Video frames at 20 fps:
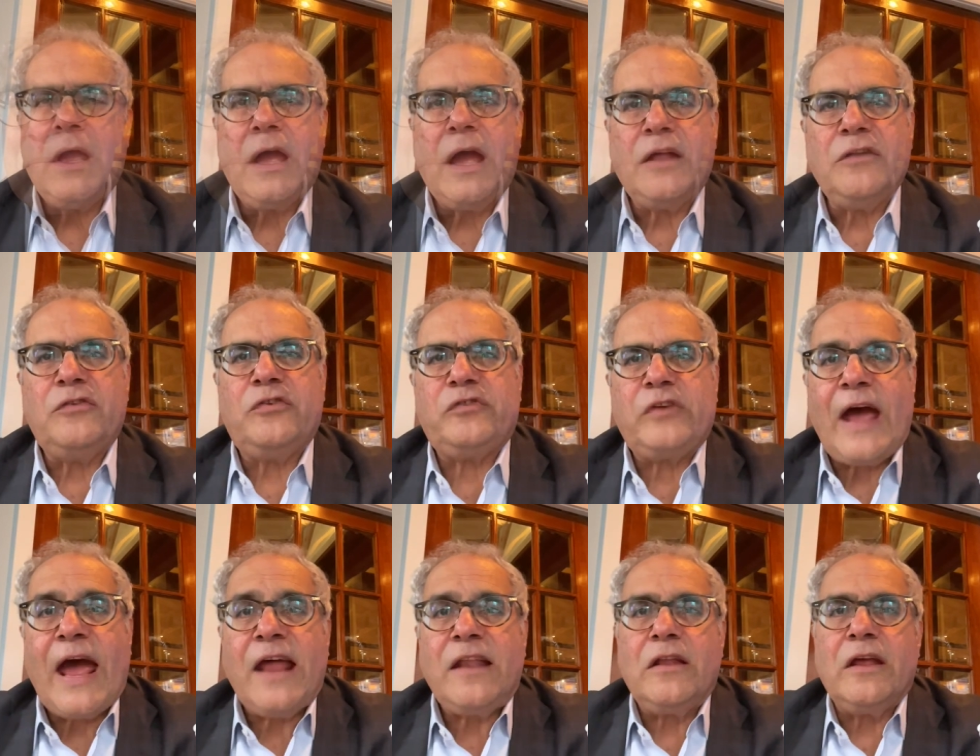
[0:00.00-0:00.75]
And
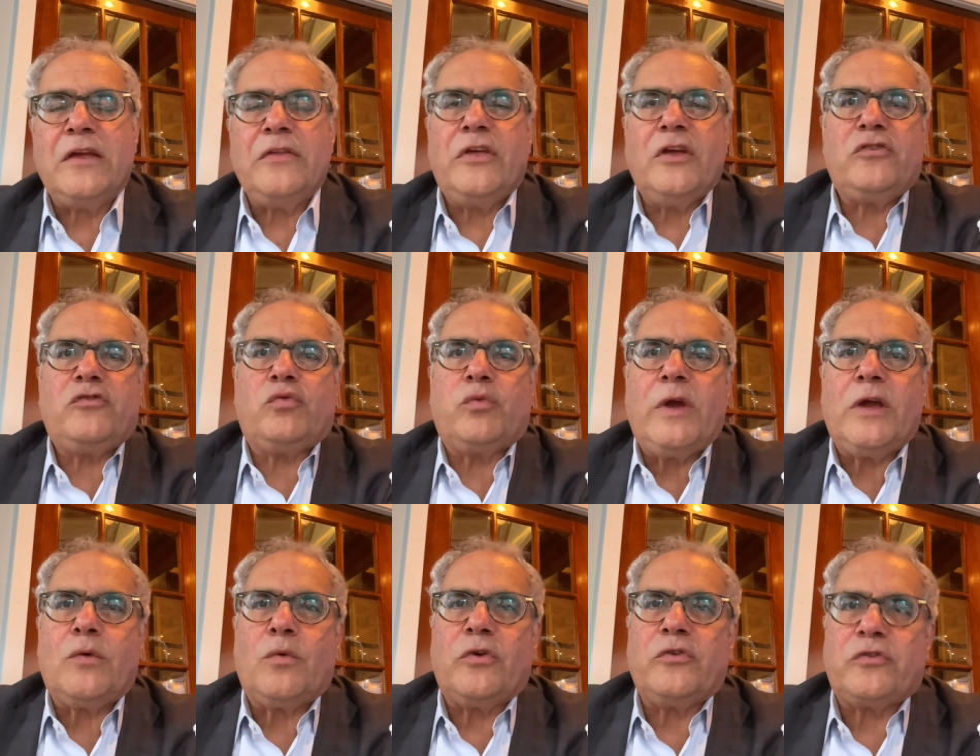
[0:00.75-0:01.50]
sadly, this
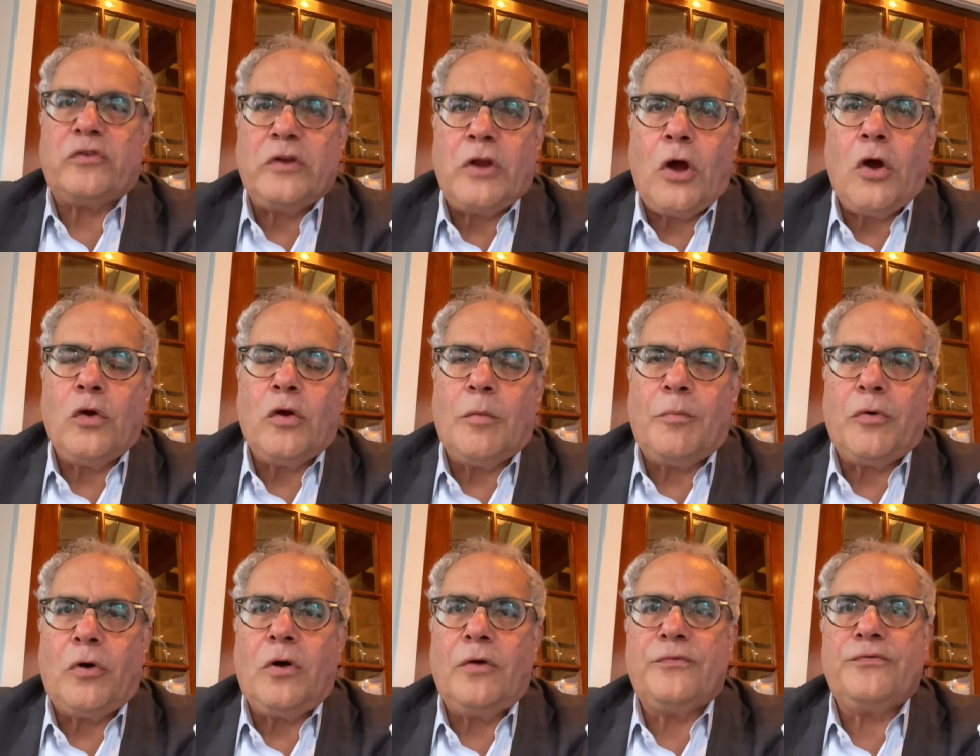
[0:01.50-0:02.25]
week was
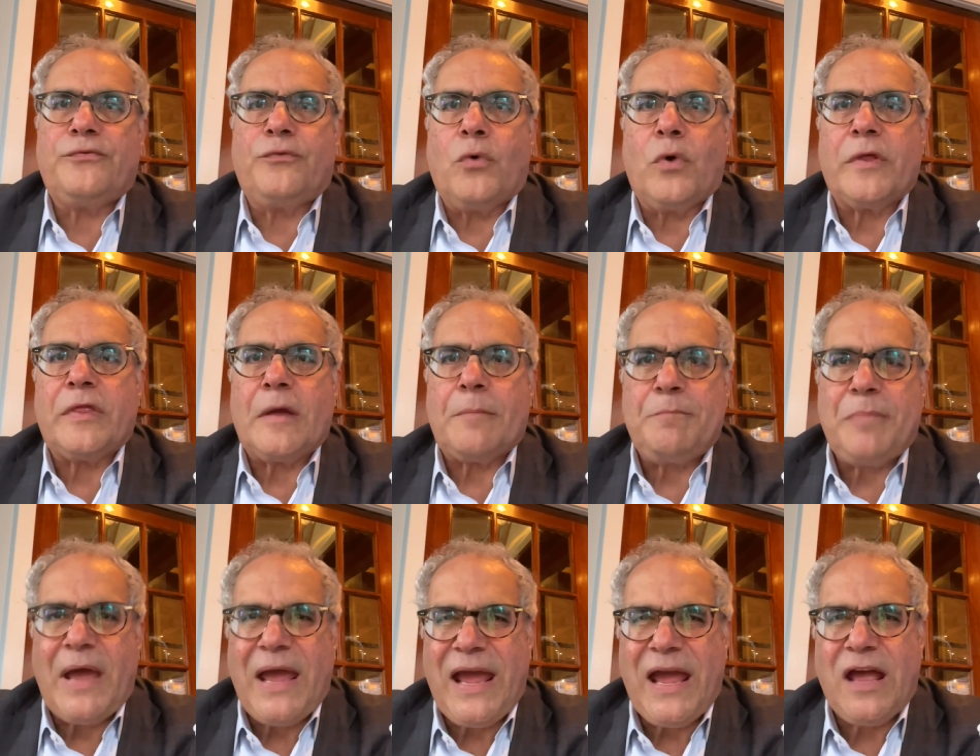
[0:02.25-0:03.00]
notable for the
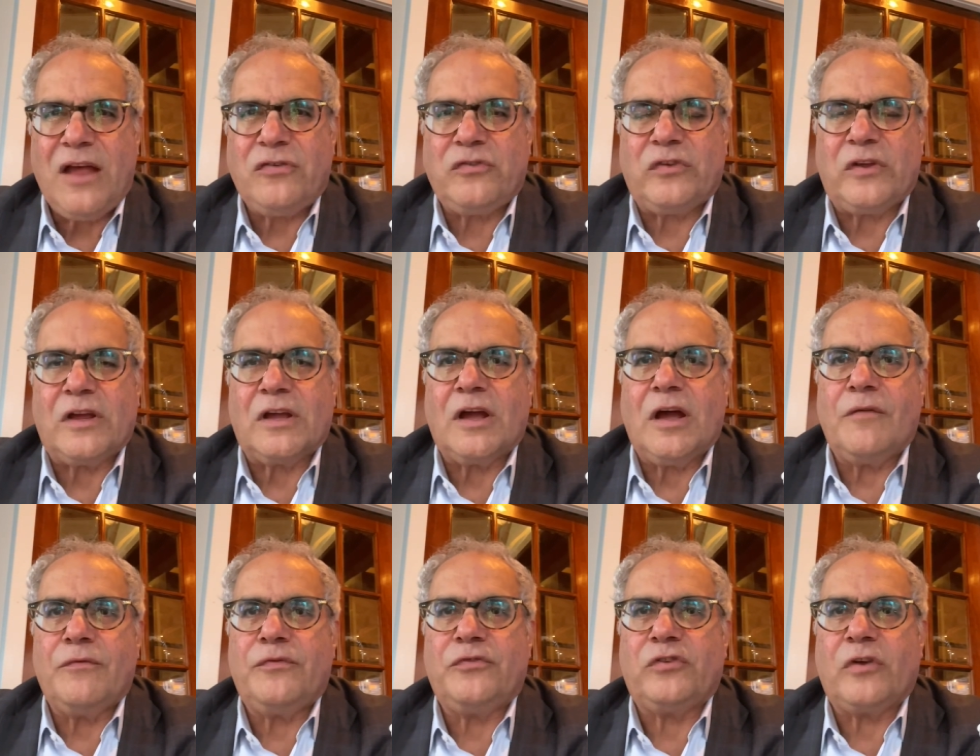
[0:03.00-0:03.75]
passing
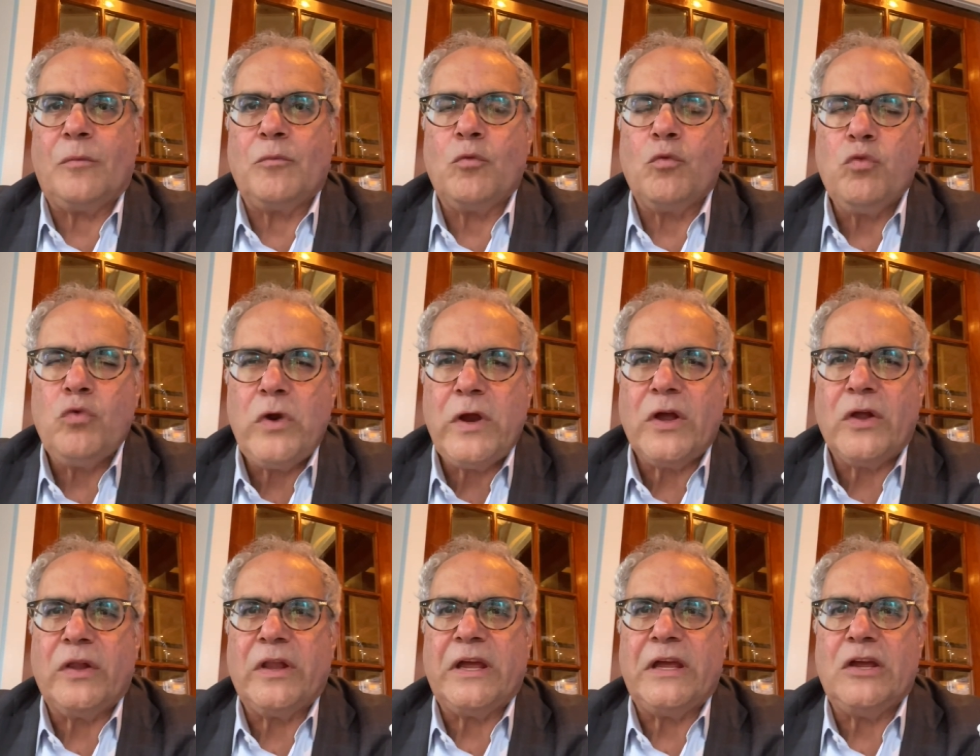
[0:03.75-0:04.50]
of some
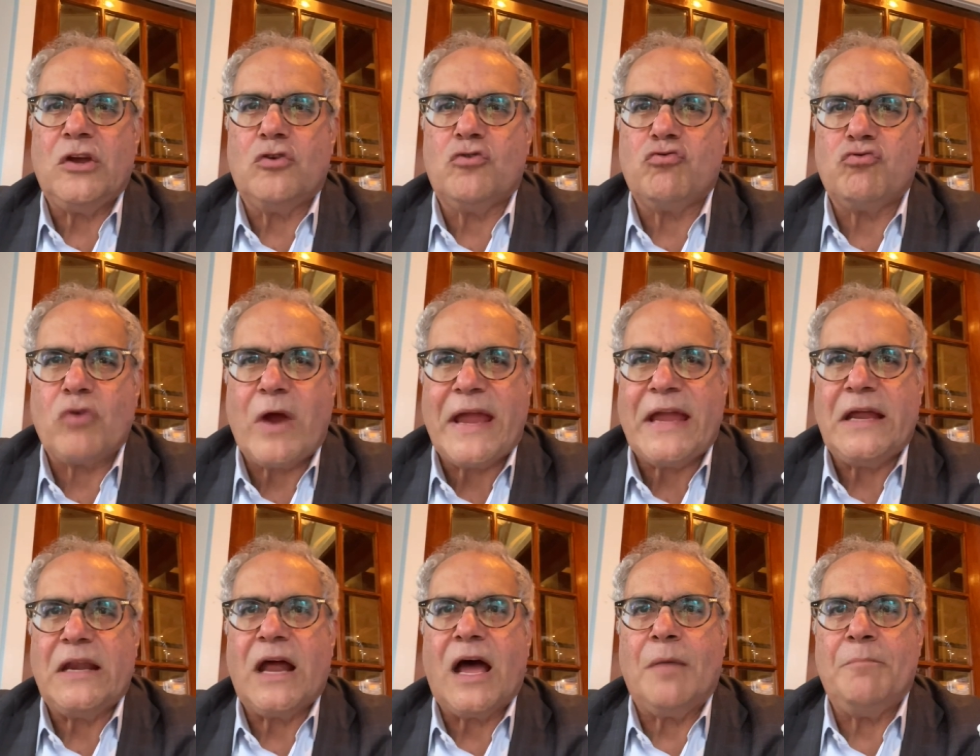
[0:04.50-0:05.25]
really
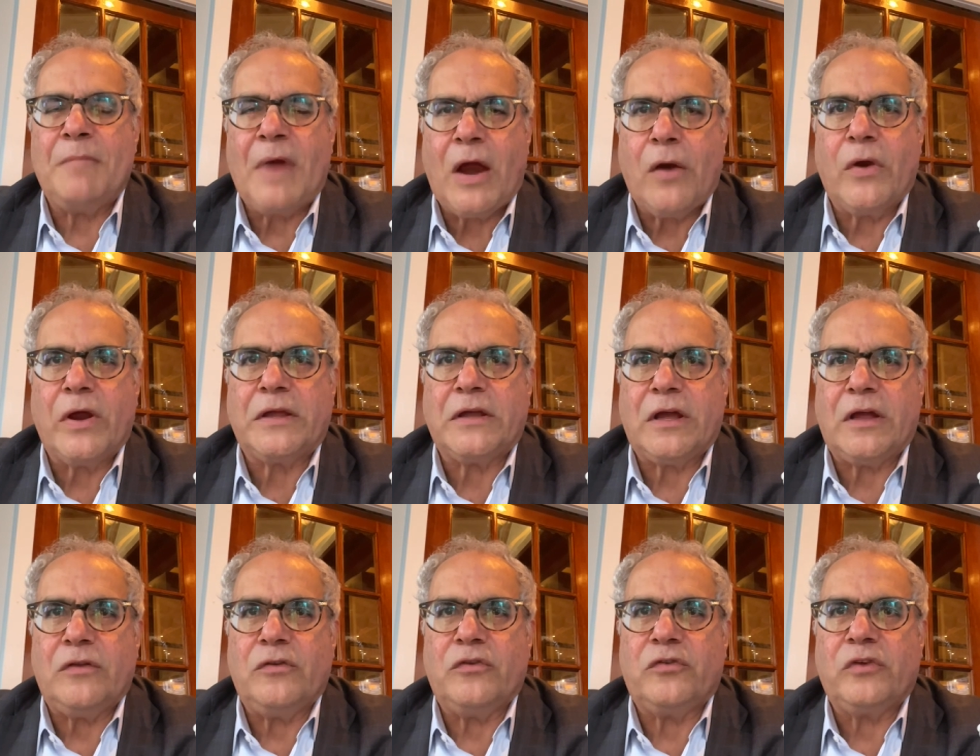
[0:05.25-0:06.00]
great
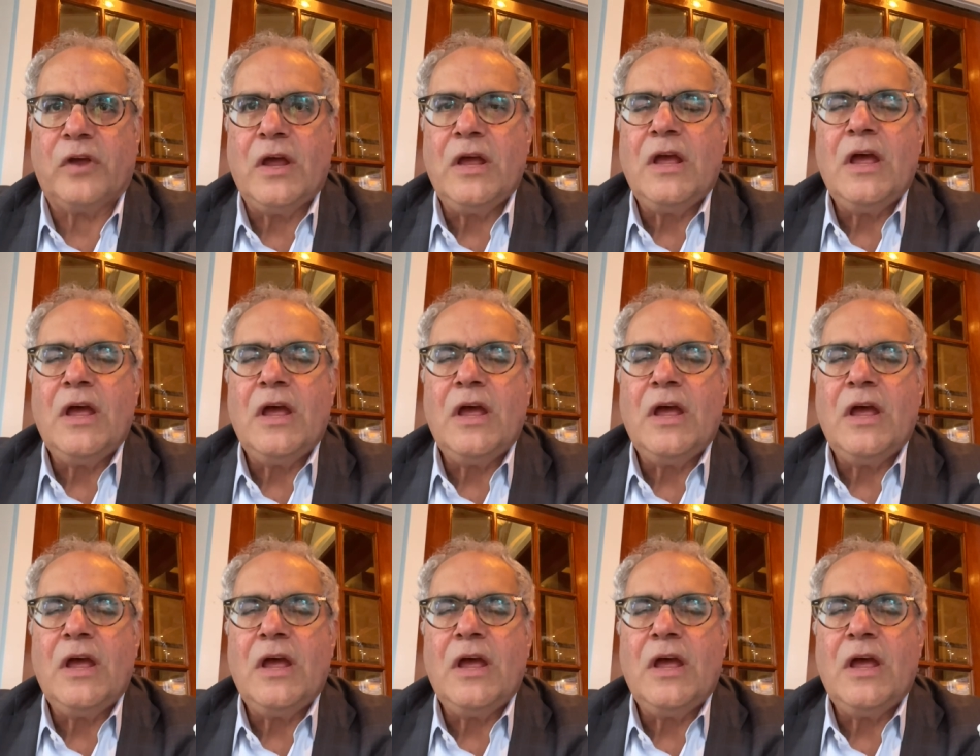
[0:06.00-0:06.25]
Americans,